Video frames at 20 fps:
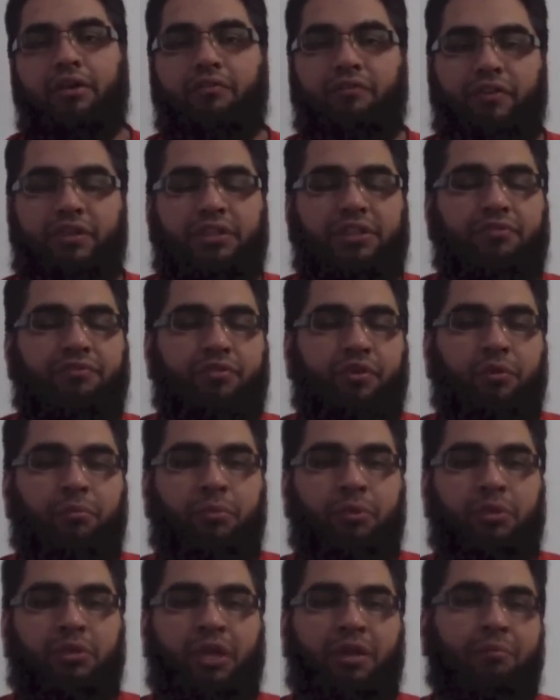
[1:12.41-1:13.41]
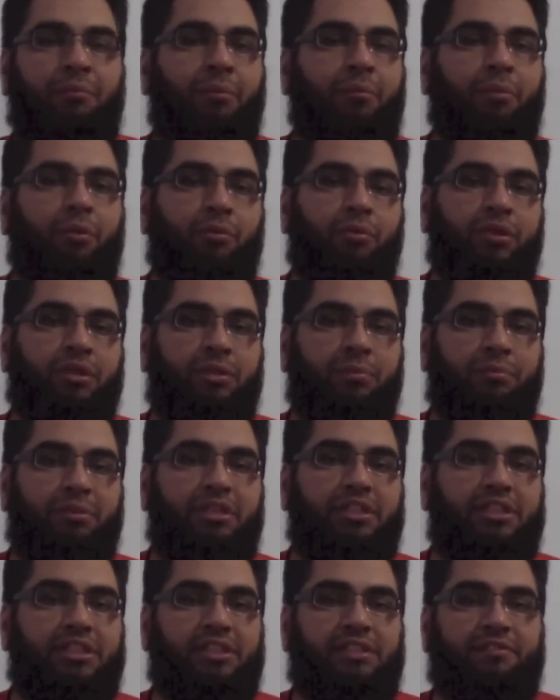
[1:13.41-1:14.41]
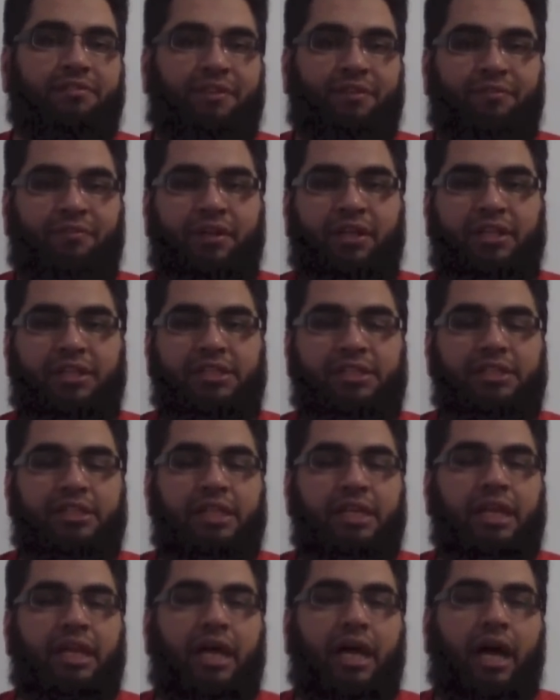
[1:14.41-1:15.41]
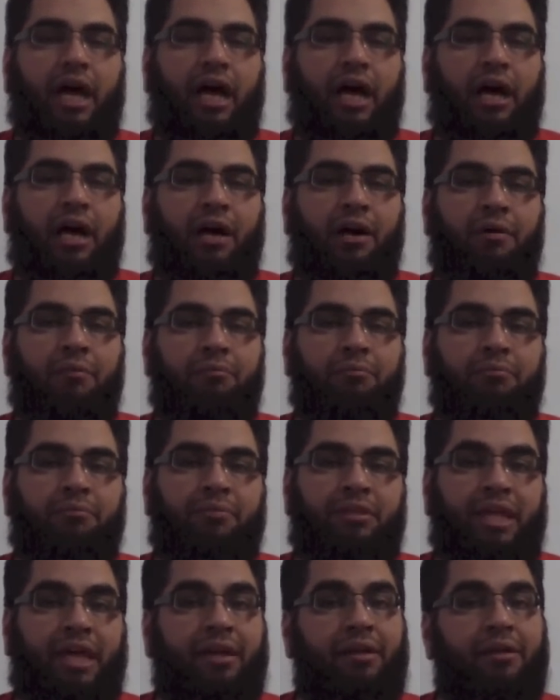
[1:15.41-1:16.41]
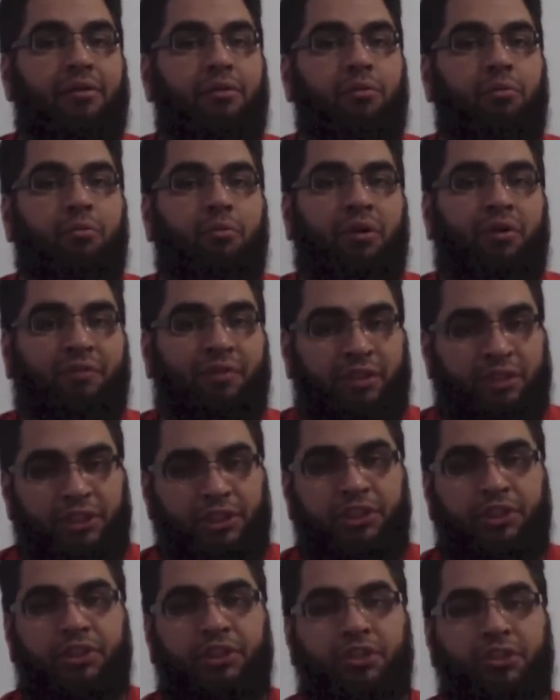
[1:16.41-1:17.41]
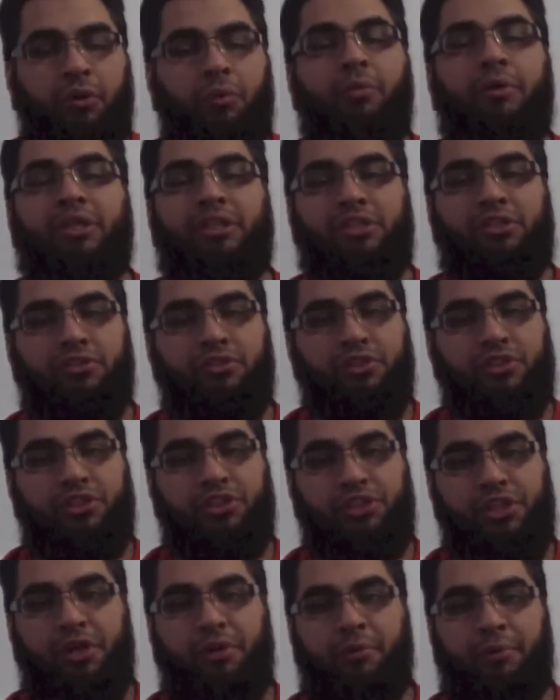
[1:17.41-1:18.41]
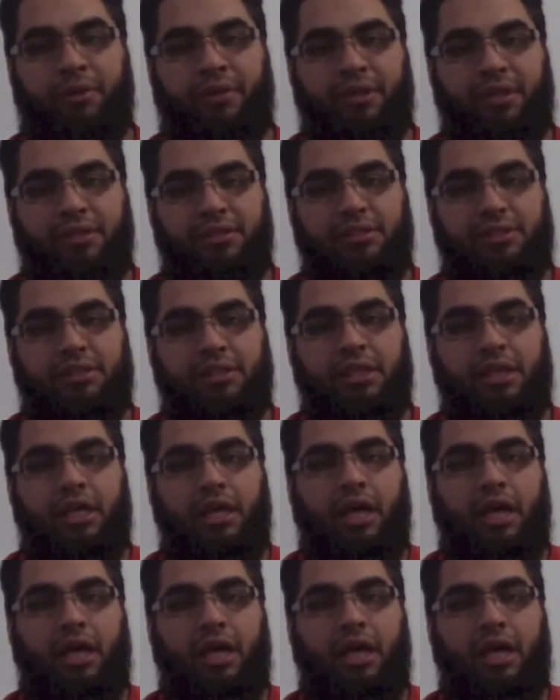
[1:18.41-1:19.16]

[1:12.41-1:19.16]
First and foremost, I remember one of the pieces of advice that one of our teachers always used to share with us,